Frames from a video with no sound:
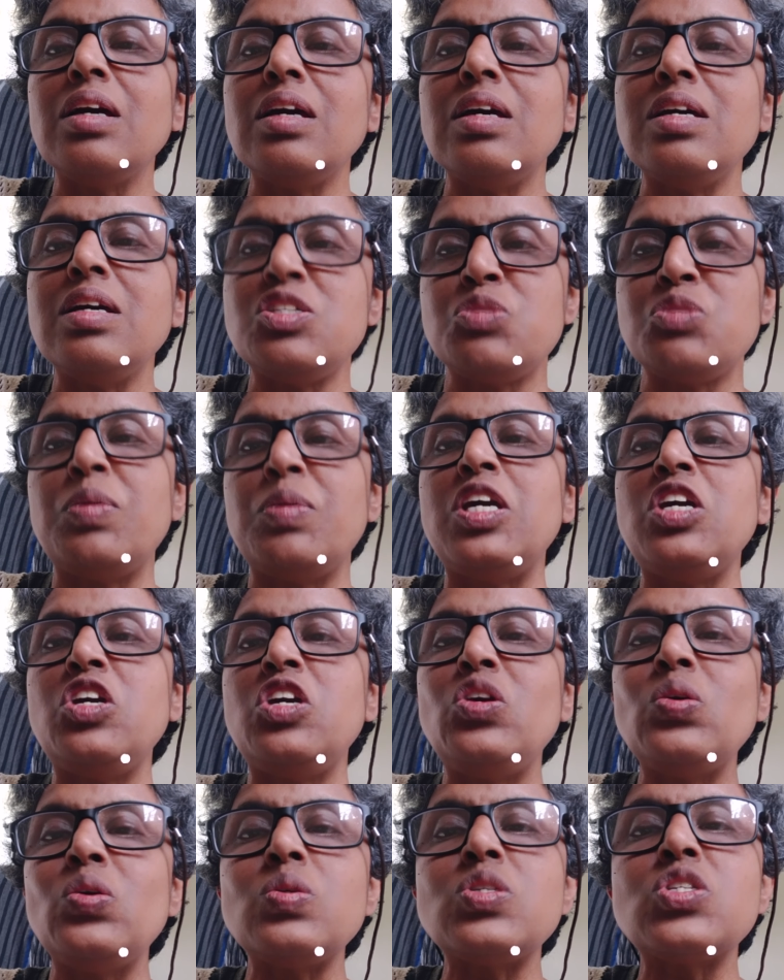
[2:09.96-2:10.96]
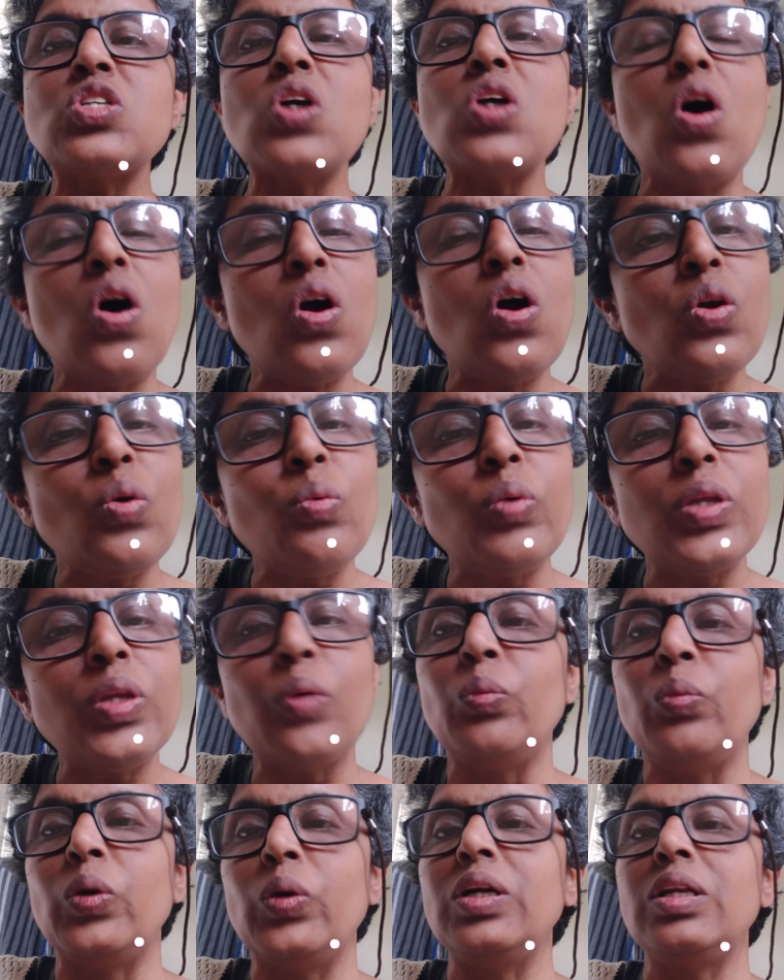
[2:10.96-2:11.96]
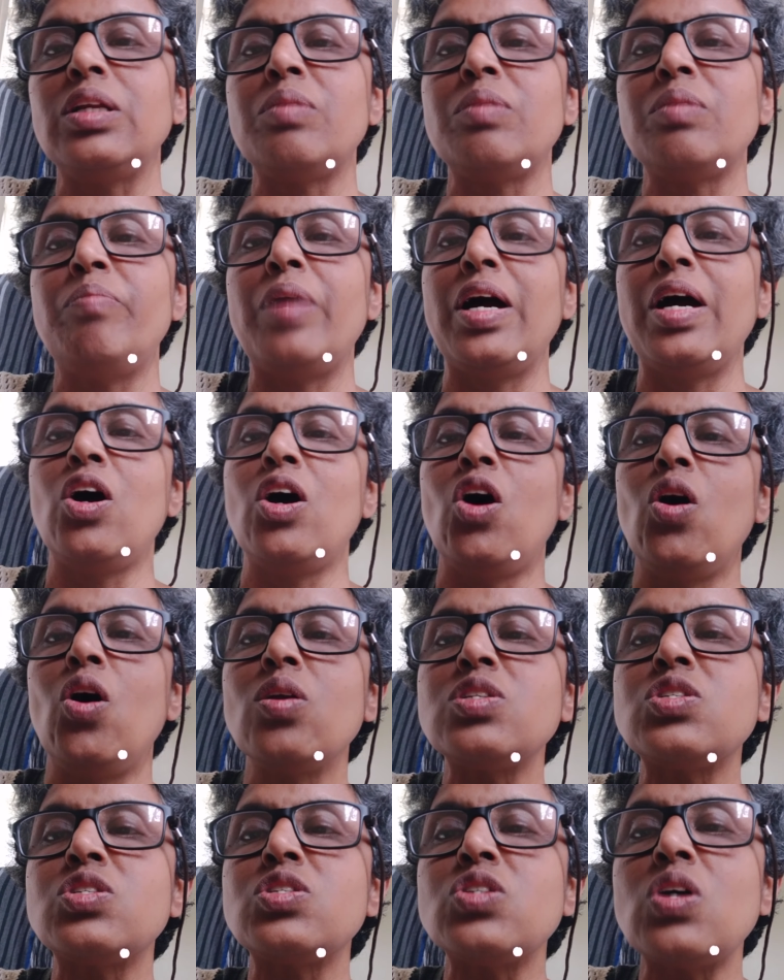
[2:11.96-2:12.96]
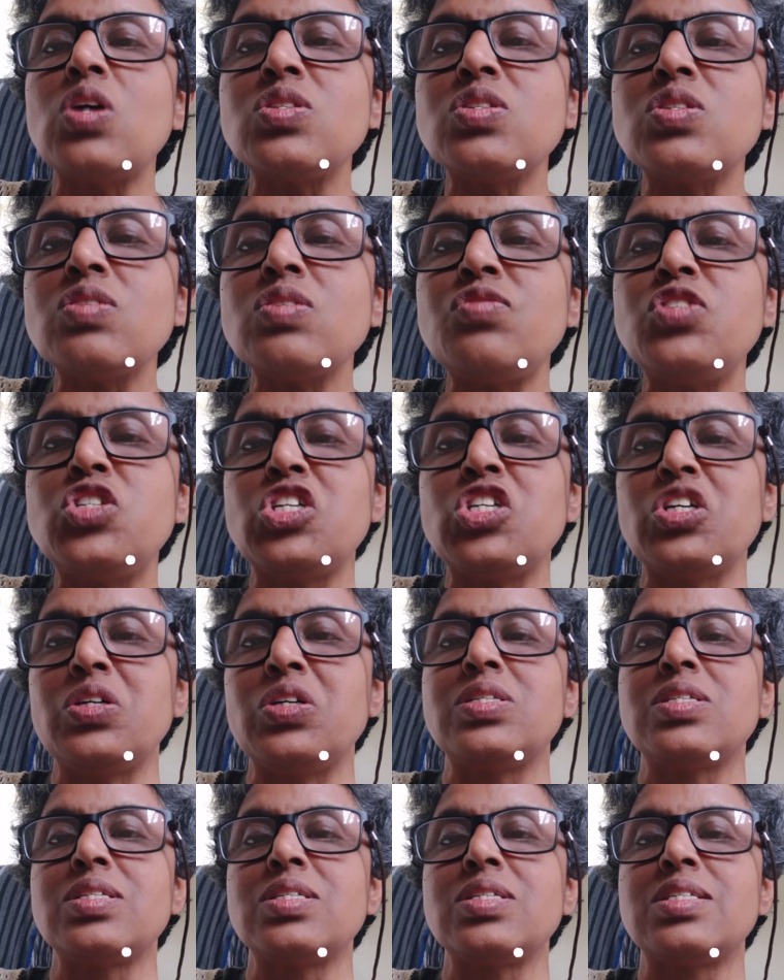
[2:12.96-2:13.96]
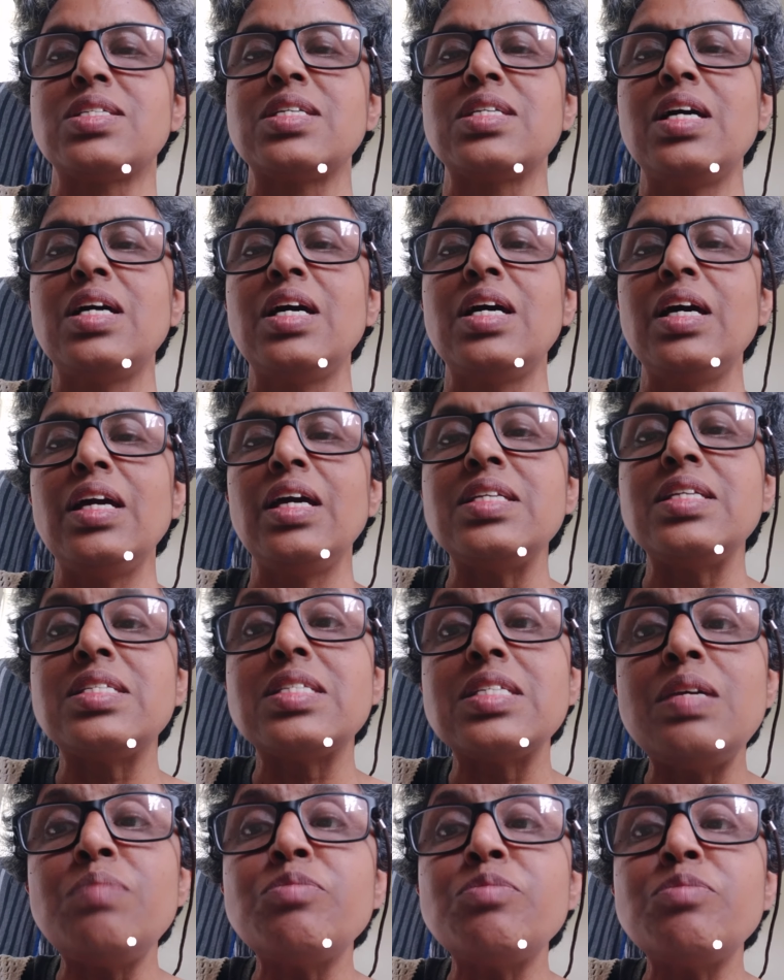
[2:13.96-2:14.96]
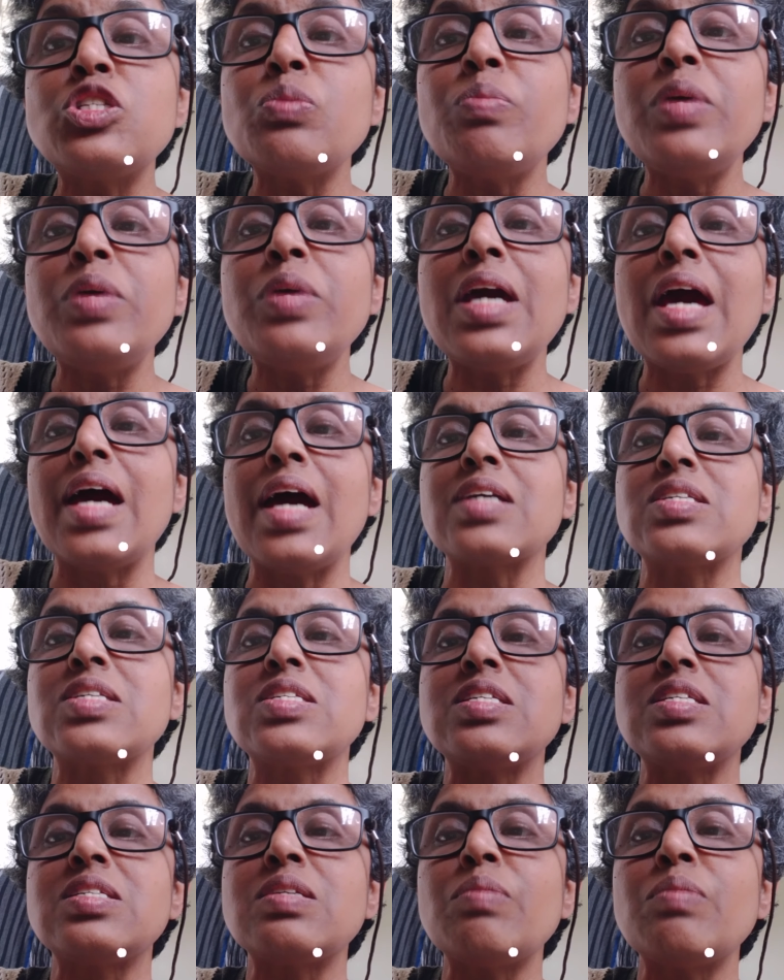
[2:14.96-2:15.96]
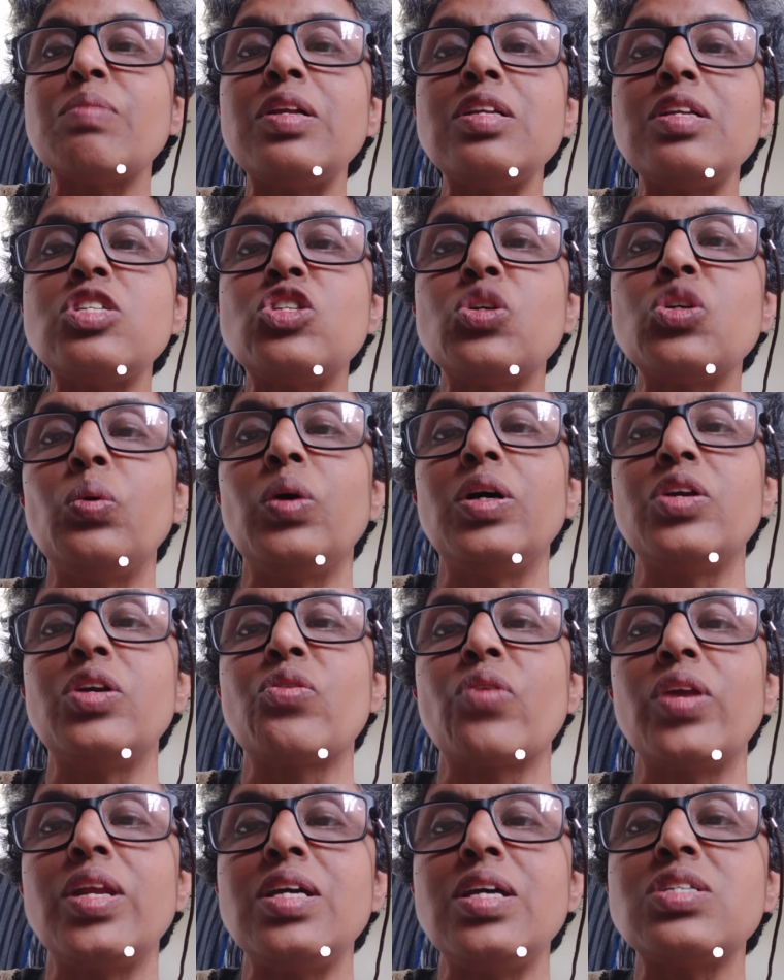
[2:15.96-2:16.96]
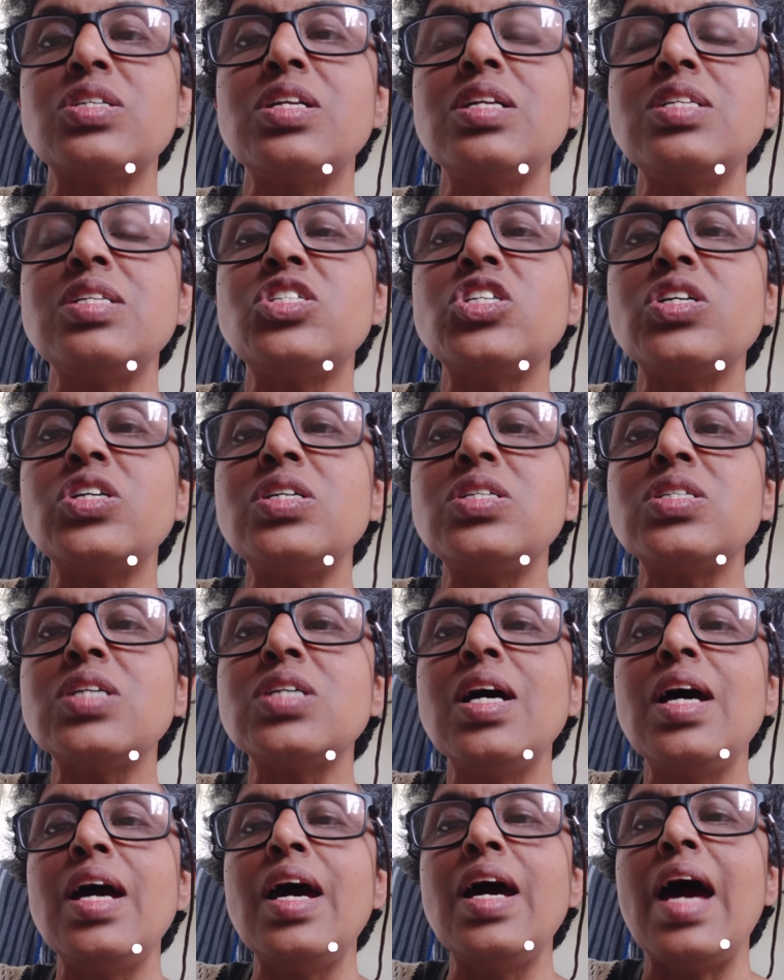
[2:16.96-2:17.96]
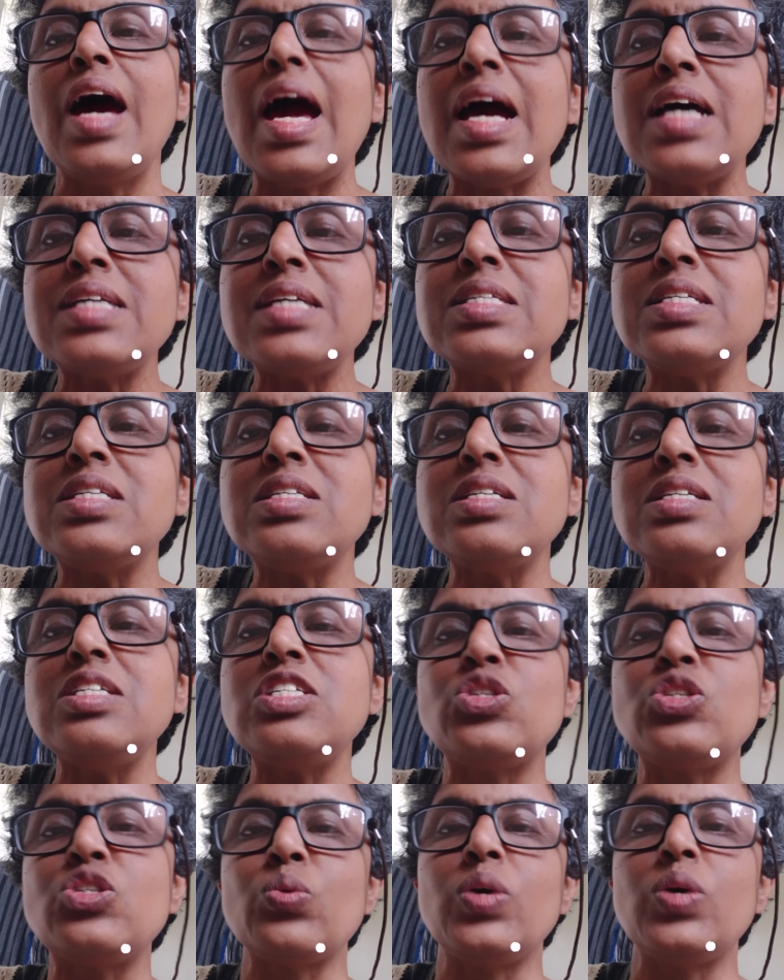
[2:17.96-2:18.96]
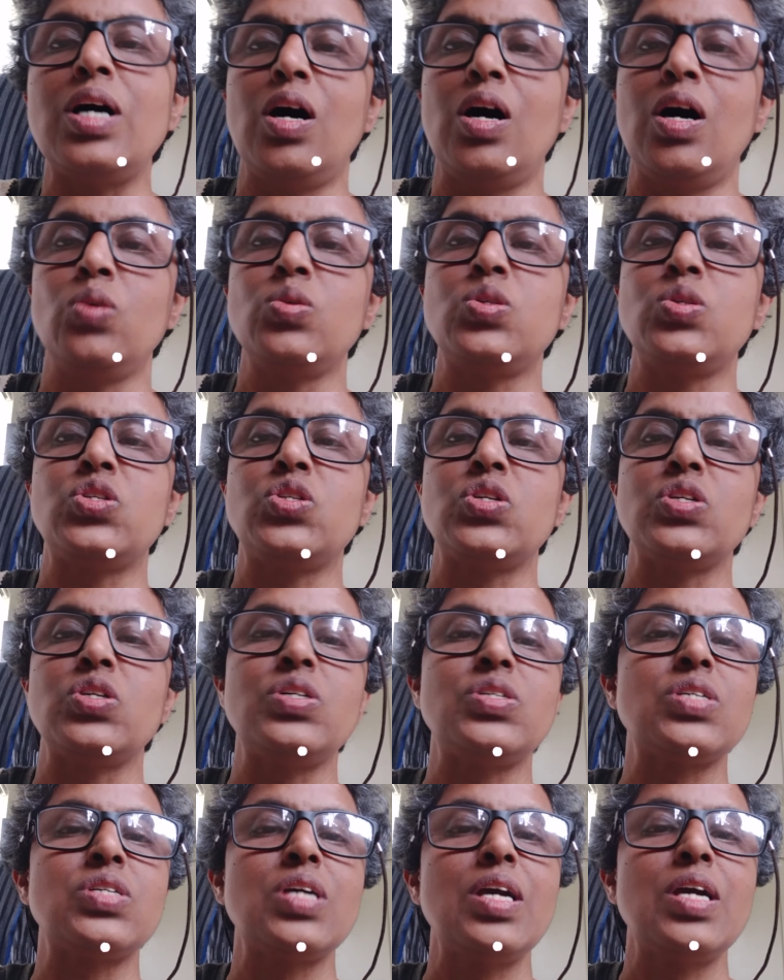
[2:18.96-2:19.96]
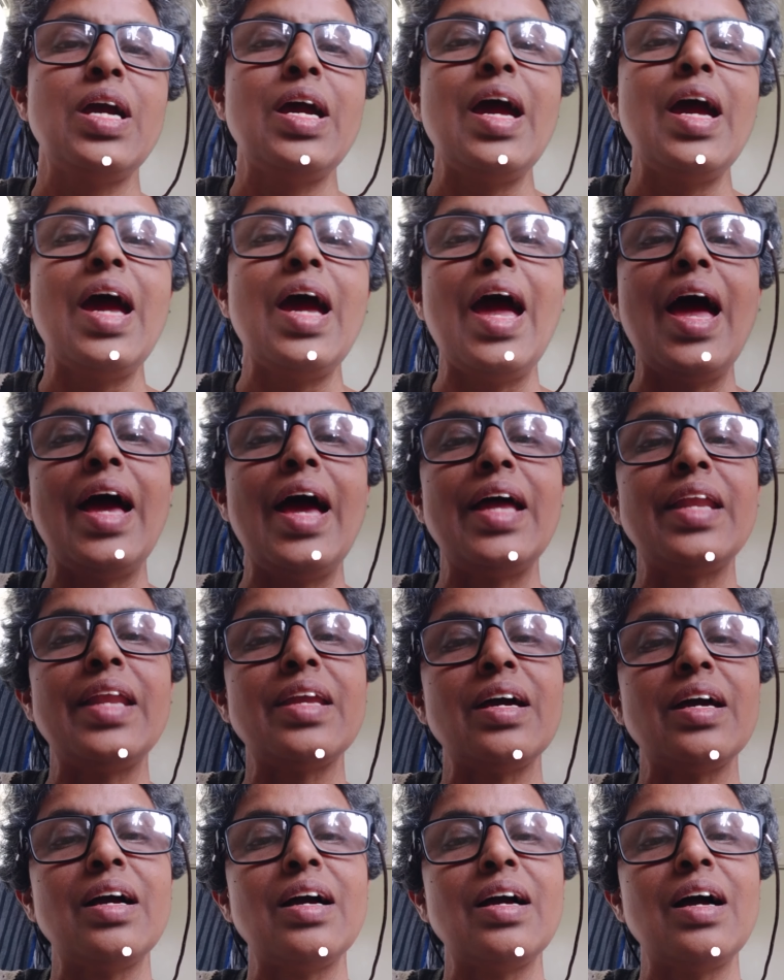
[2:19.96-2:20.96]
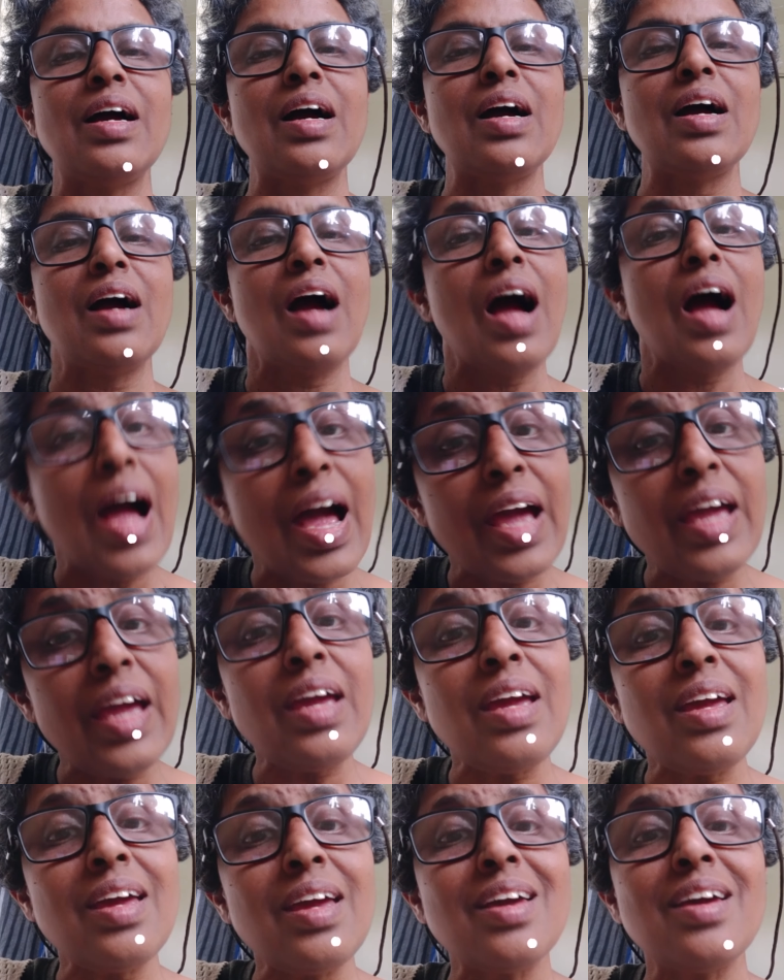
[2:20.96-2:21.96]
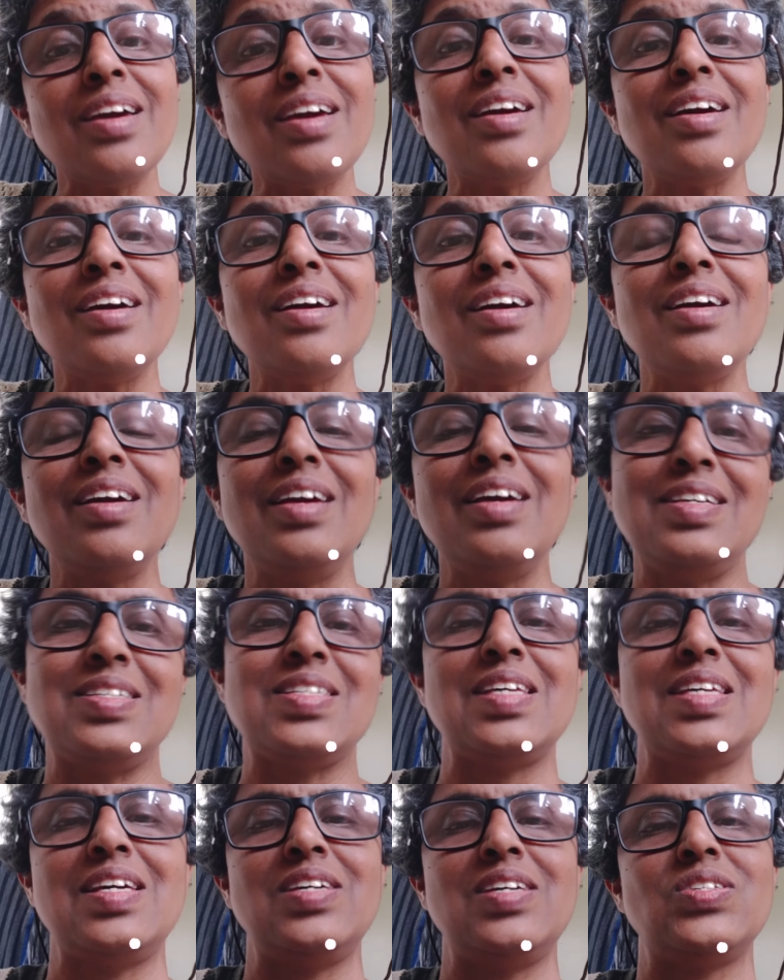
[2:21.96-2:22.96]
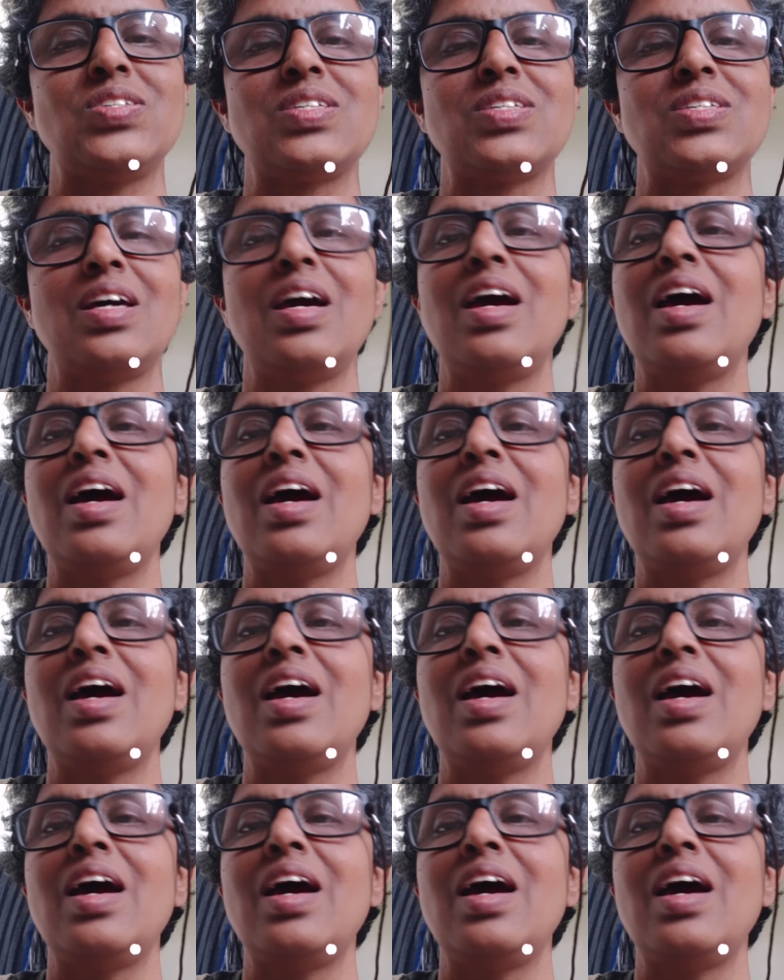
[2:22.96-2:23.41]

is being used all over the world by all sorts of churches. It seems to be accessible to a traditional church as it is to a house church. And I, he says,